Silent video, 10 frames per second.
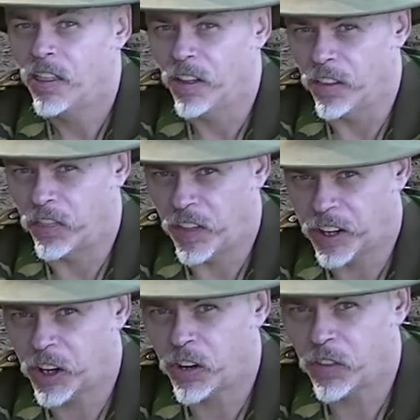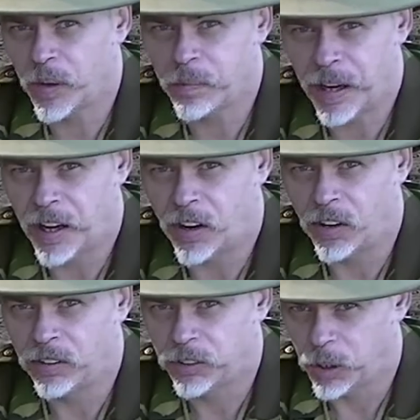the thicker the better
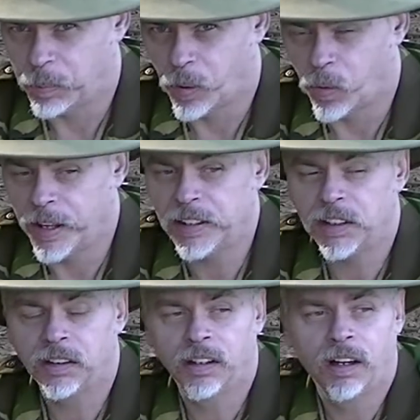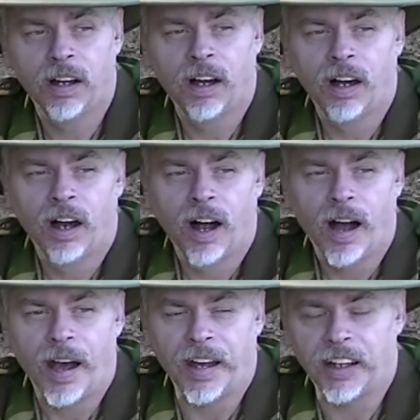to a point.
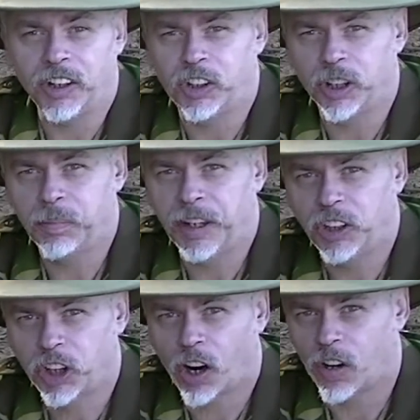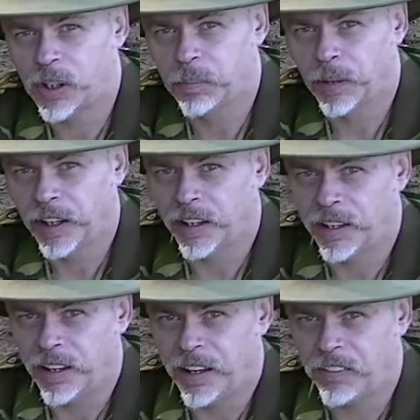And it should be charred
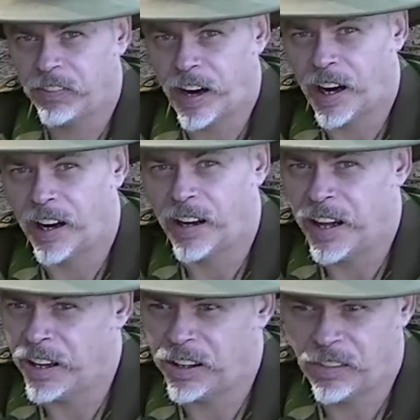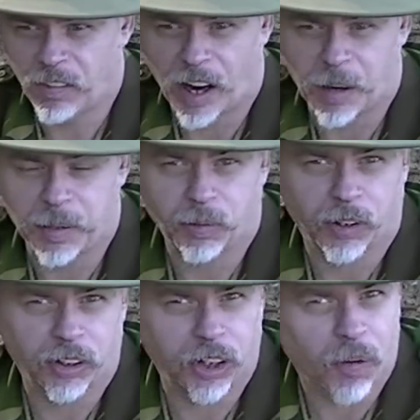completely in a fire in an environment where
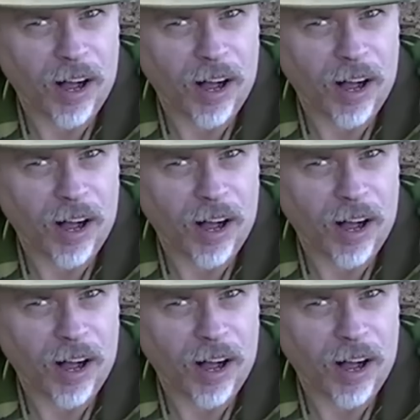there's no